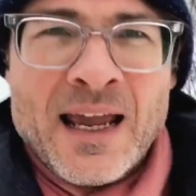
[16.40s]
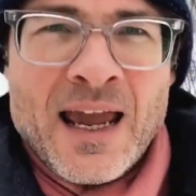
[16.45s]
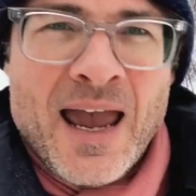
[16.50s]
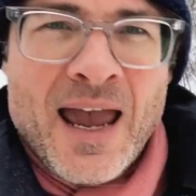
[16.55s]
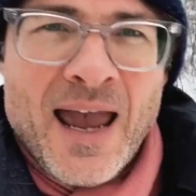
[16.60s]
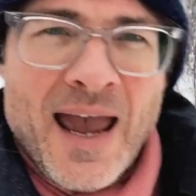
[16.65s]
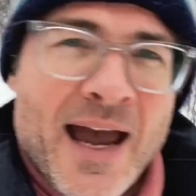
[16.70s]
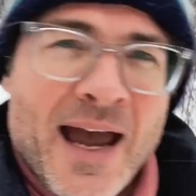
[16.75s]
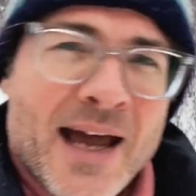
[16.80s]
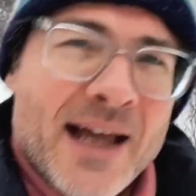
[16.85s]

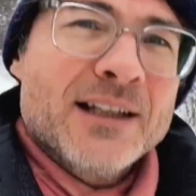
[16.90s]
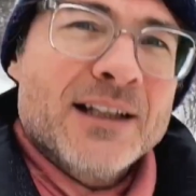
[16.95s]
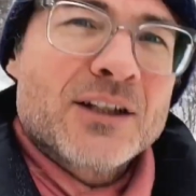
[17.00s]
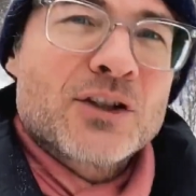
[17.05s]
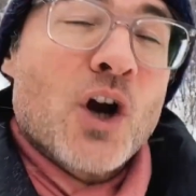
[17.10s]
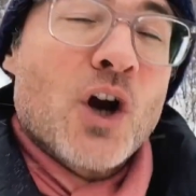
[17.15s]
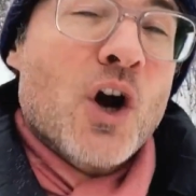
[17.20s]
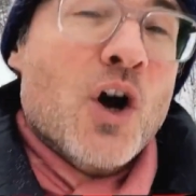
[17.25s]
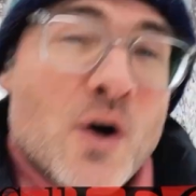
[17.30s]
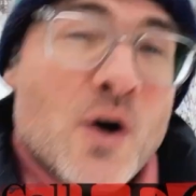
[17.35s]
And
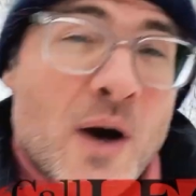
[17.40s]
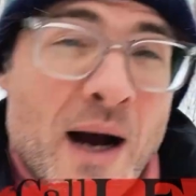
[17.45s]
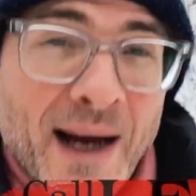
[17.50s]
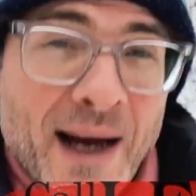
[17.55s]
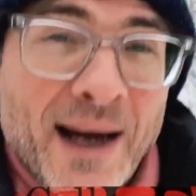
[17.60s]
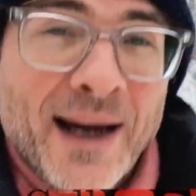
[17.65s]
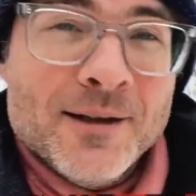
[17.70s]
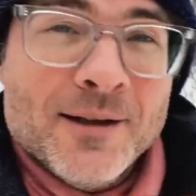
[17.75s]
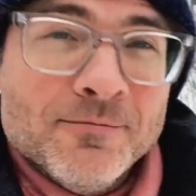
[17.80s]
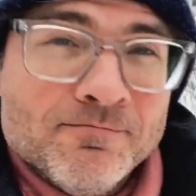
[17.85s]
so
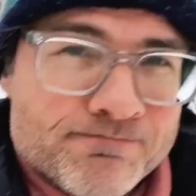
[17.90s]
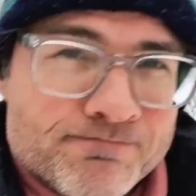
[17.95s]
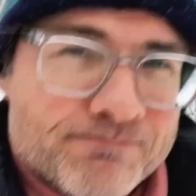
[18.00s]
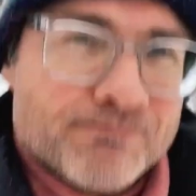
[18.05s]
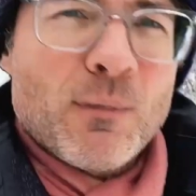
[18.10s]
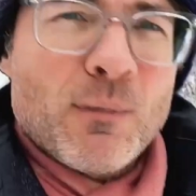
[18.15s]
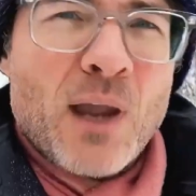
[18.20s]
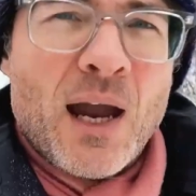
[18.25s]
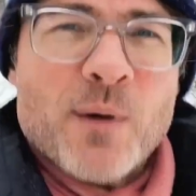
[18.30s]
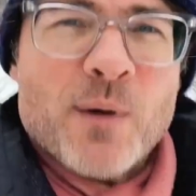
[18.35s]
I'm
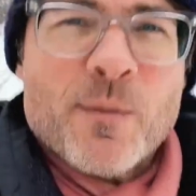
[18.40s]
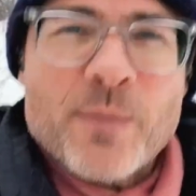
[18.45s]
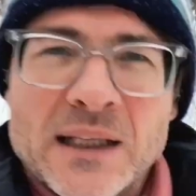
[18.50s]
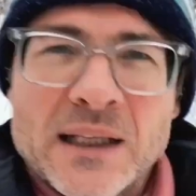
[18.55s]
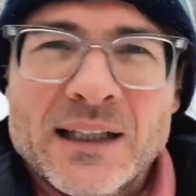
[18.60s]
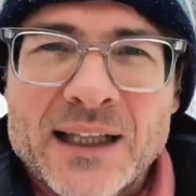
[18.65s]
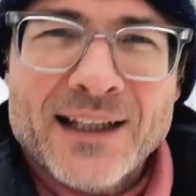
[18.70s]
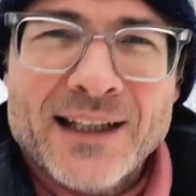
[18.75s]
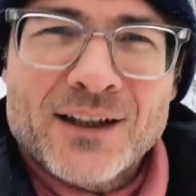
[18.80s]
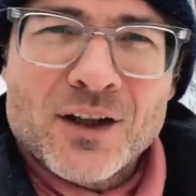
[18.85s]
a bit
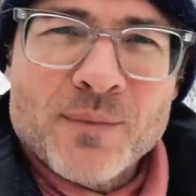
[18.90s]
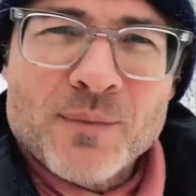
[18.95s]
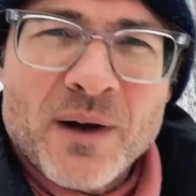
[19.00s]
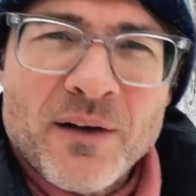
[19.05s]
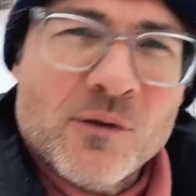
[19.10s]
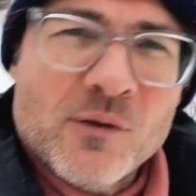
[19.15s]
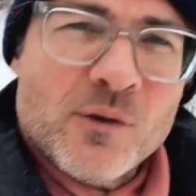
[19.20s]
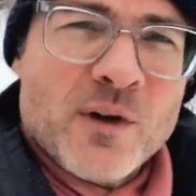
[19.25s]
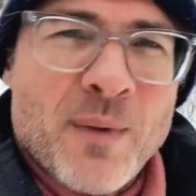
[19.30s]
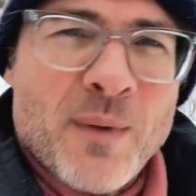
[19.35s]
late
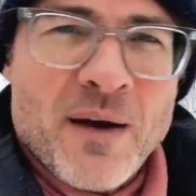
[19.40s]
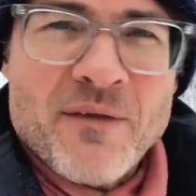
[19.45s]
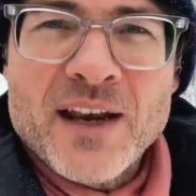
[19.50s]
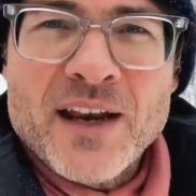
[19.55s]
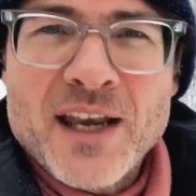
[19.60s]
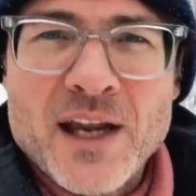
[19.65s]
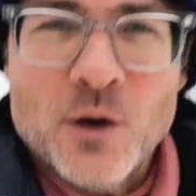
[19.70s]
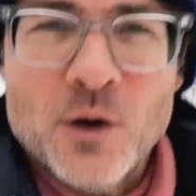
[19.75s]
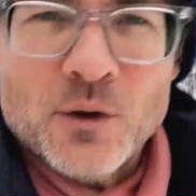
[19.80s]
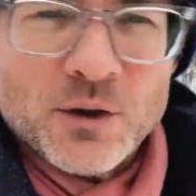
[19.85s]
with my
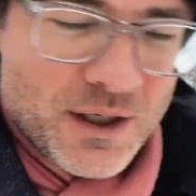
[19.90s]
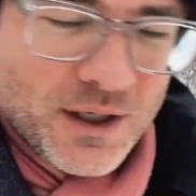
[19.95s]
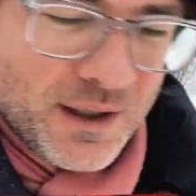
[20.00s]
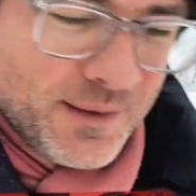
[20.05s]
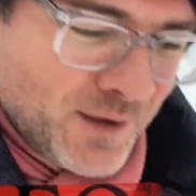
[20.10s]
videos.